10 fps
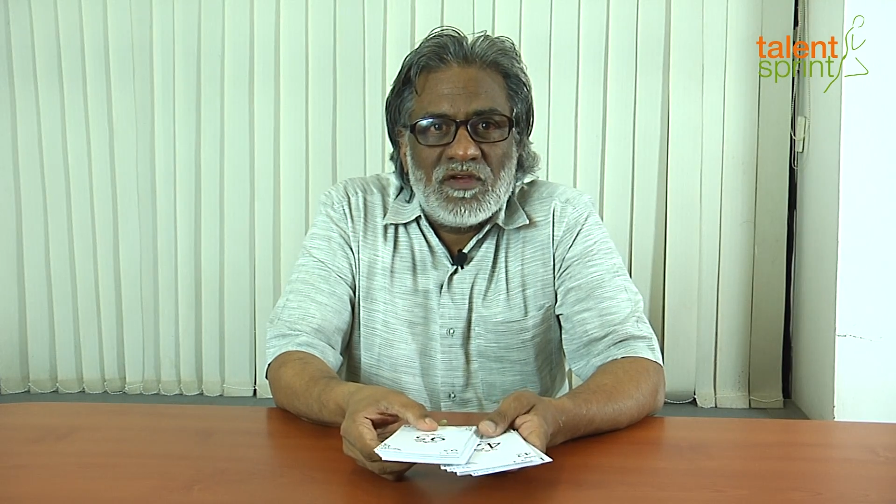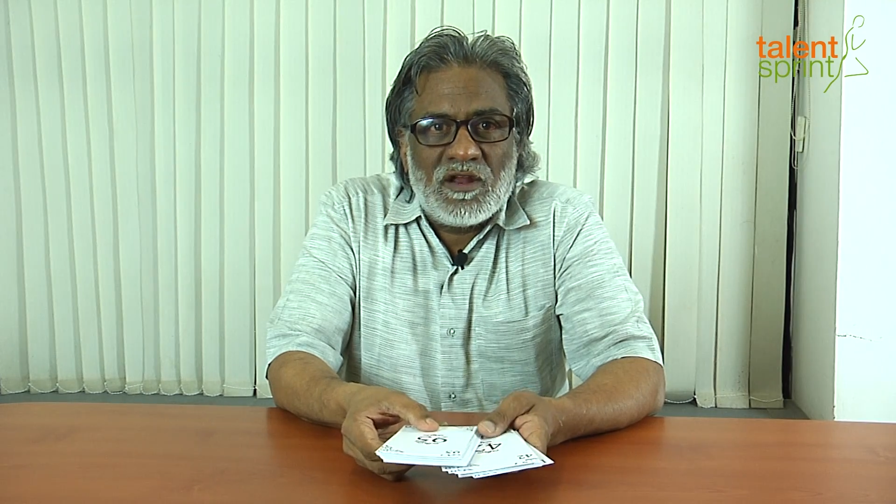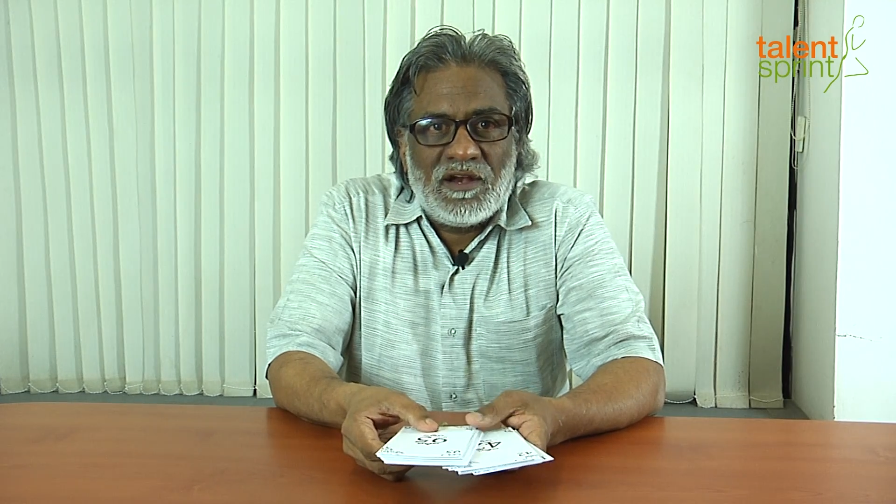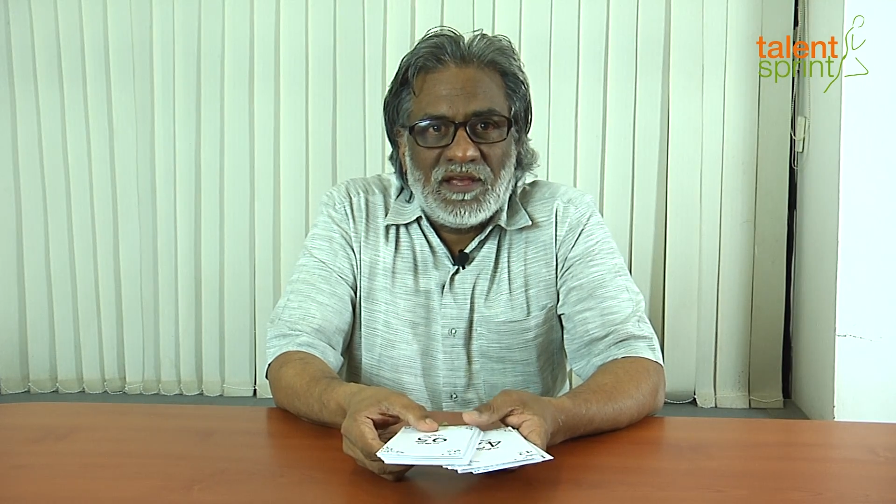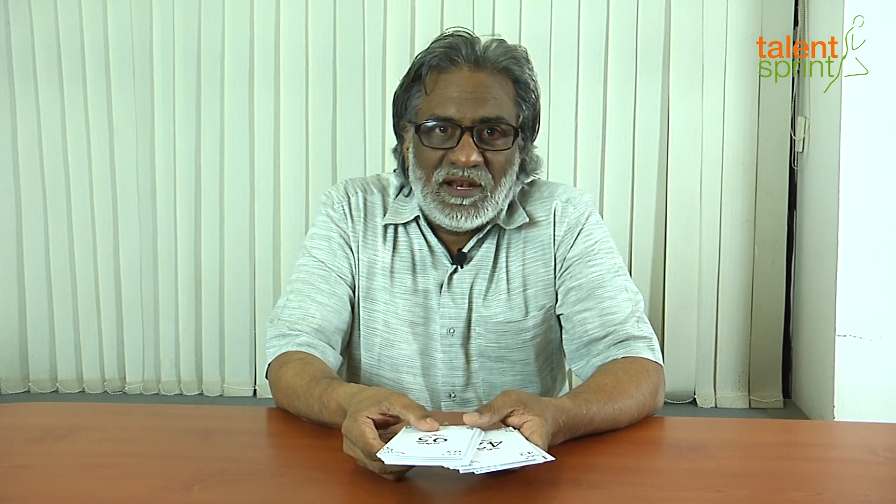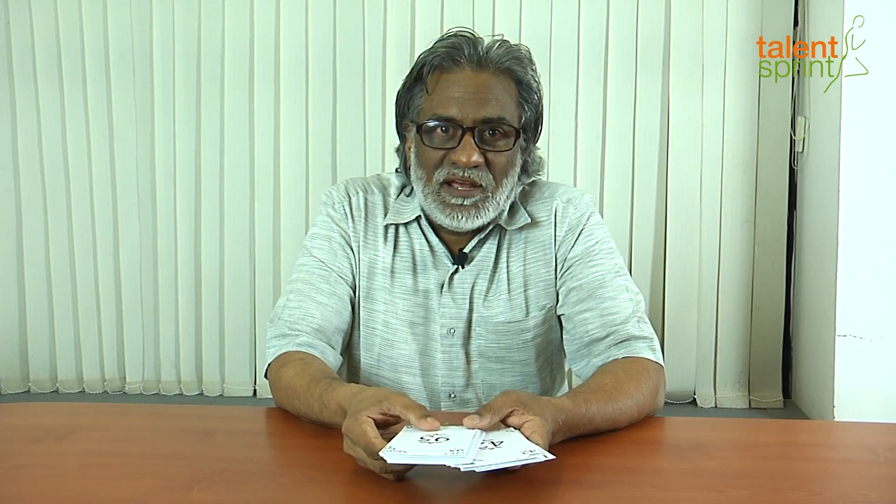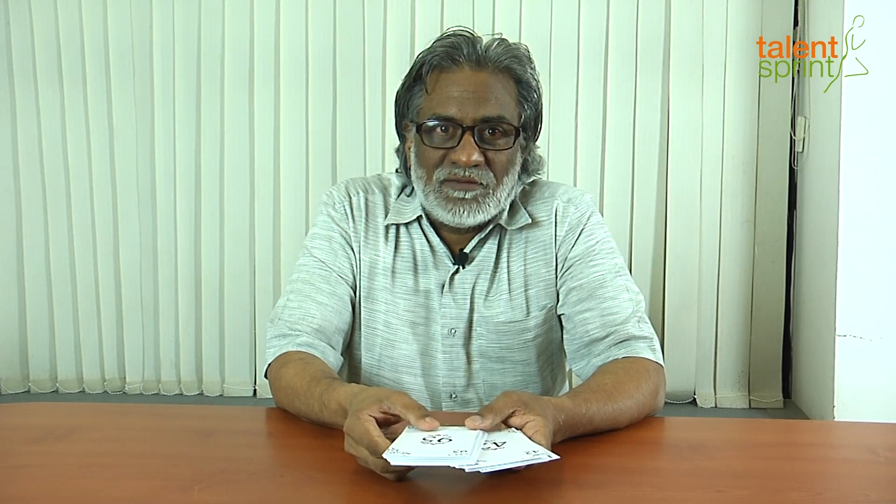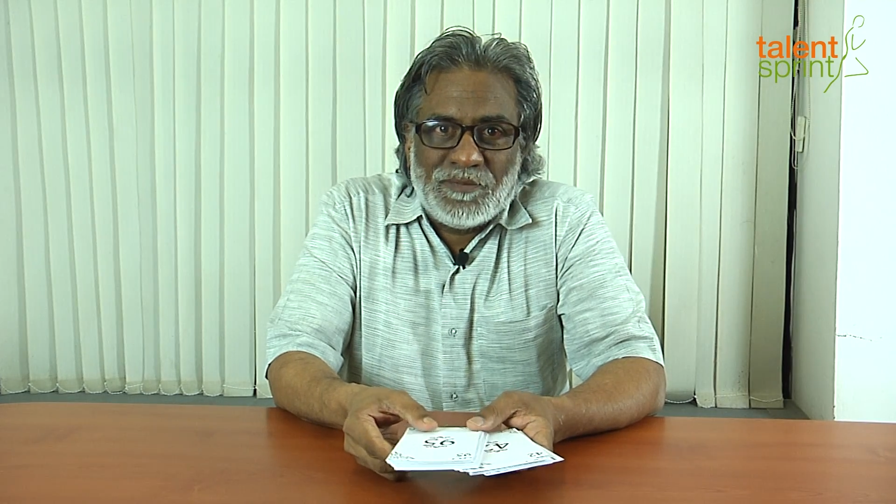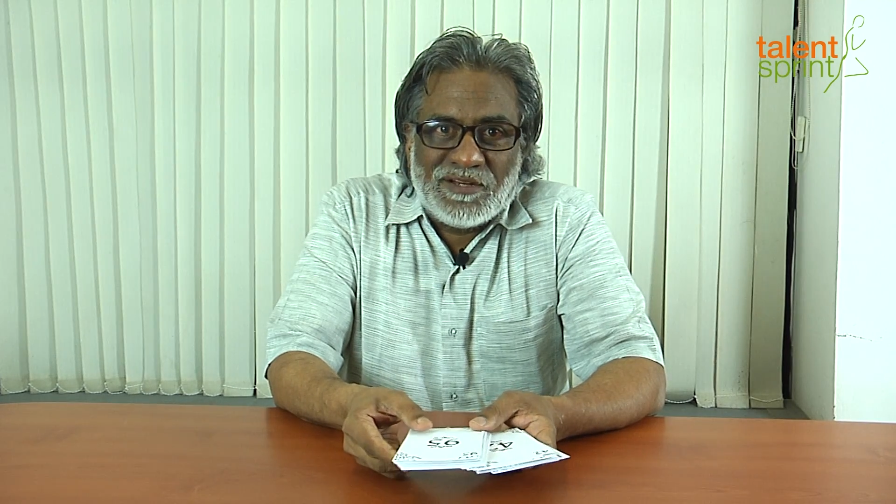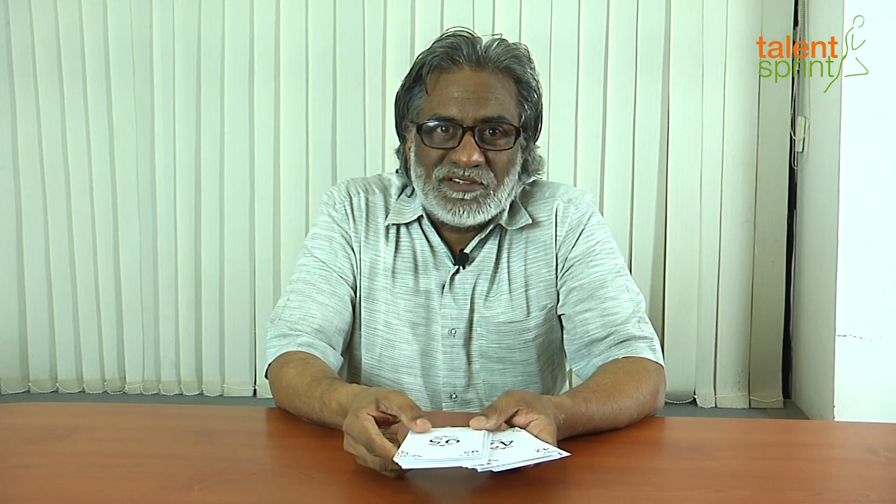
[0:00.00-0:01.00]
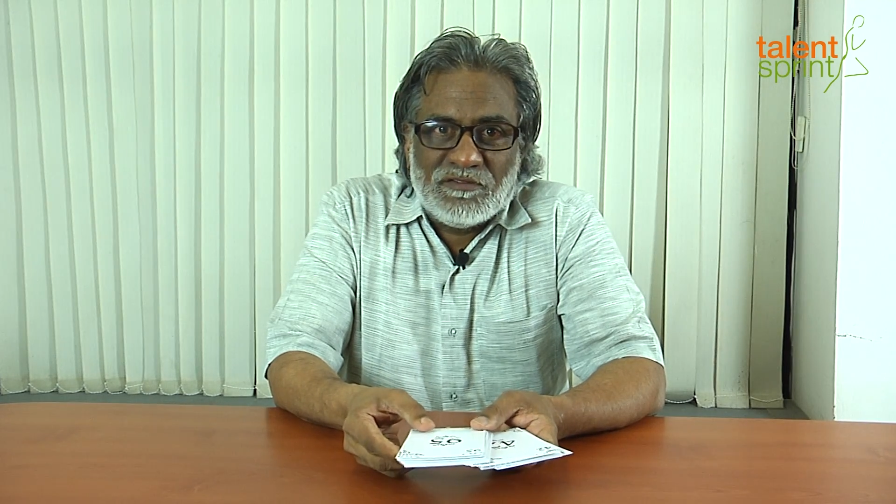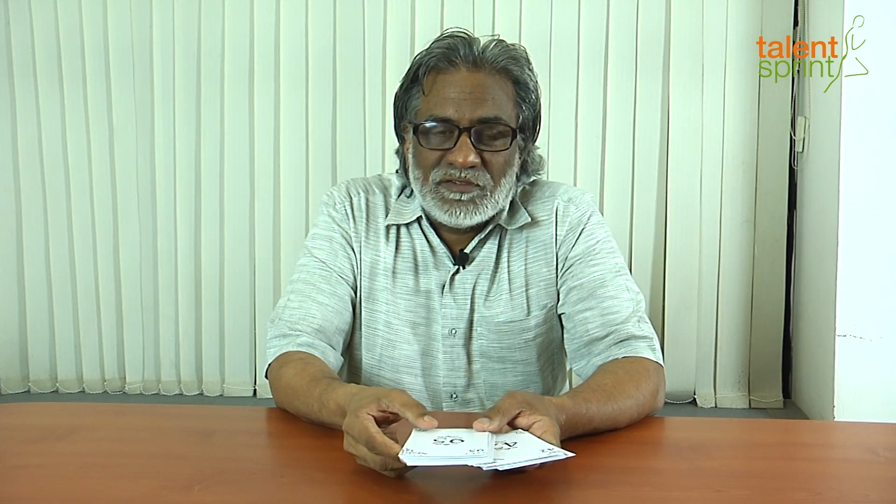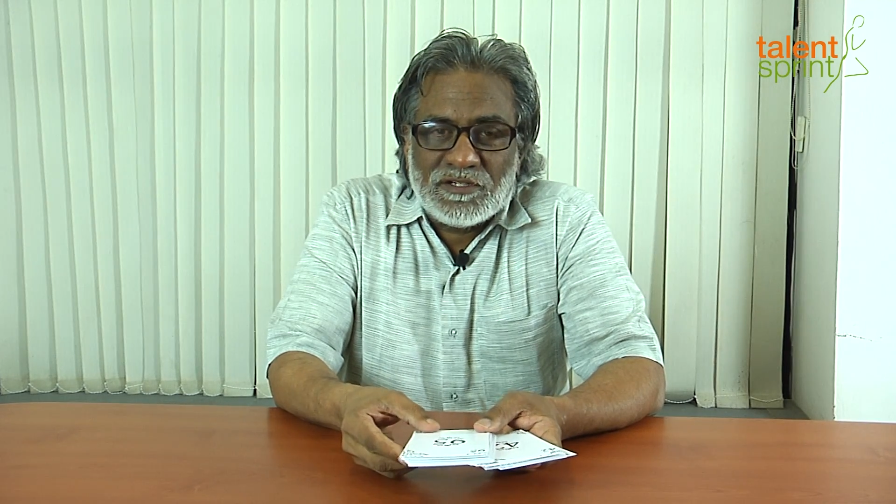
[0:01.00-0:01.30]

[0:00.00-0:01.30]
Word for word: theoretical aspects of